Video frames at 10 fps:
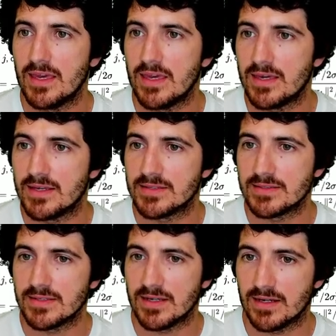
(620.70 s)

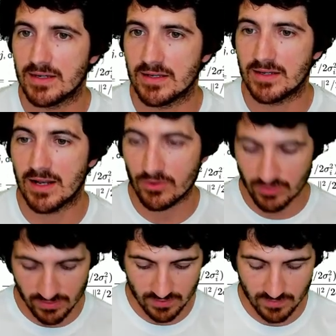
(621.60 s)
is an
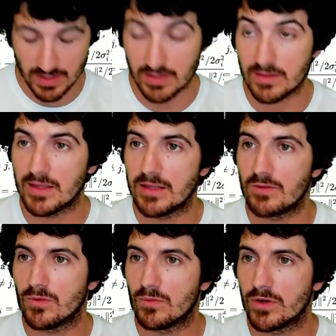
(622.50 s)
algorithm, and
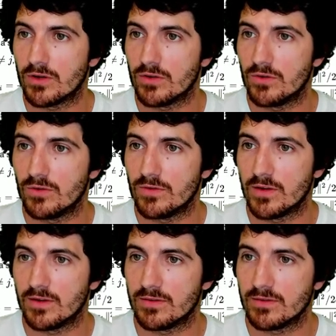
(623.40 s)
then what we're going to use
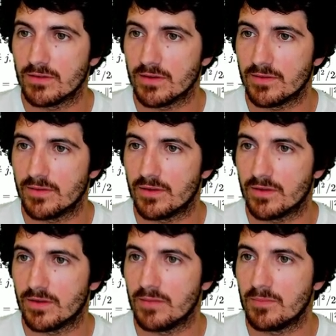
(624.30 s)
is
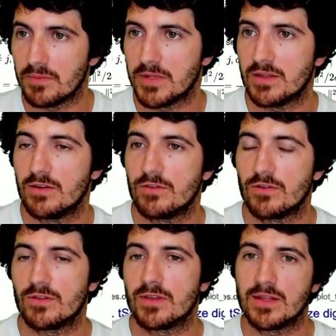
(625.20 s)
the
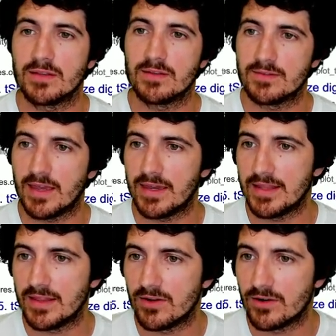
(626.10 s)
implementation that the
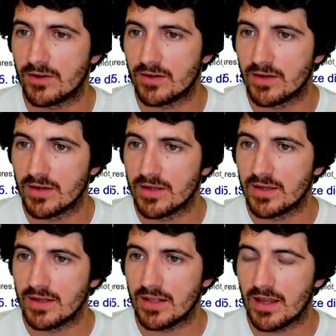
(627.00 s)
scikit-learn
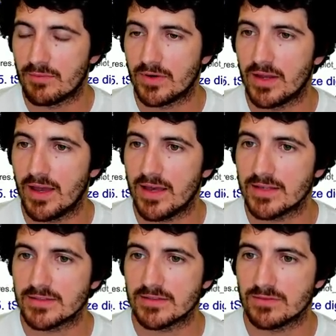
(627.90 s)
library
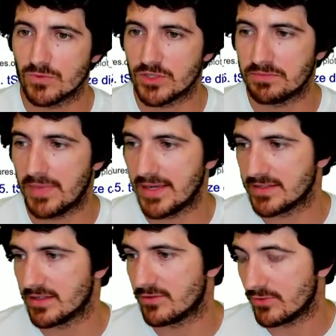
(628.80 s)
has, which
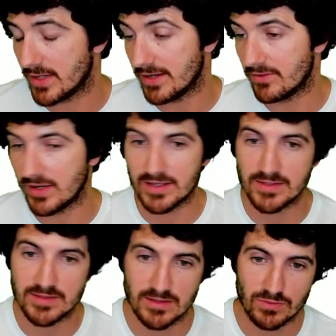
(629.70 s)
makes it really
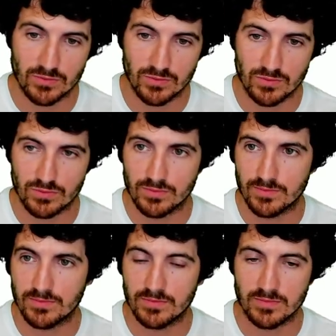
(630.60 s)
easy
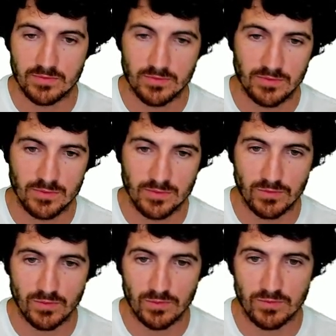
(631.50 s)
to
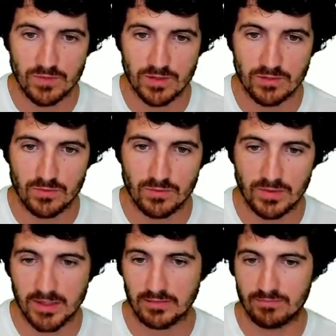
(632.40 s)
use and to
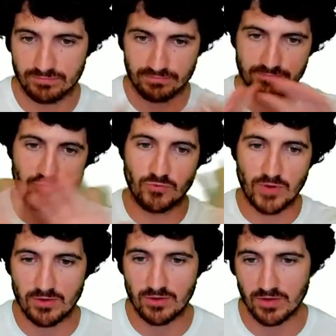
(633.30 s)
like
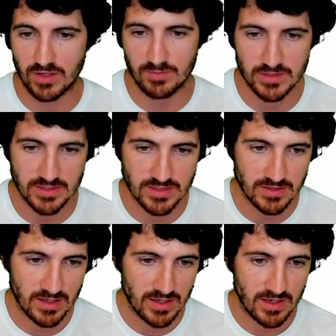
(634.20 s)
render
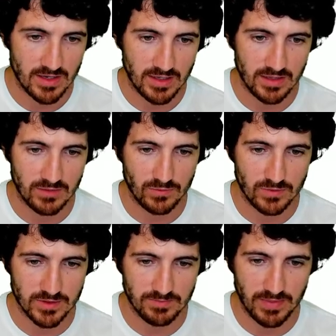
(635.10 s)
images into
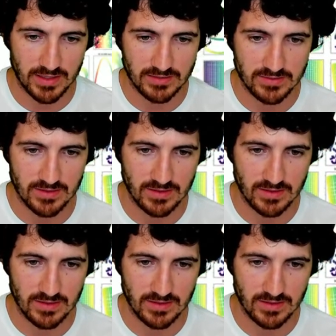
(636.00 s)
this space.